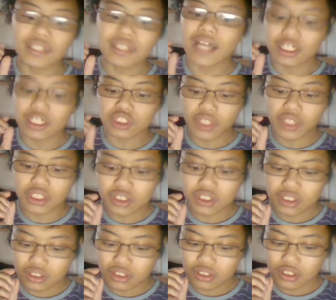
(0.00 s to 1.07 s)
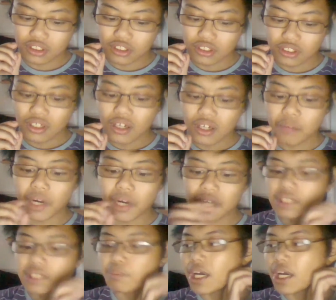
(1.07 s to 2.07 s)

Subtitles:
address, but it's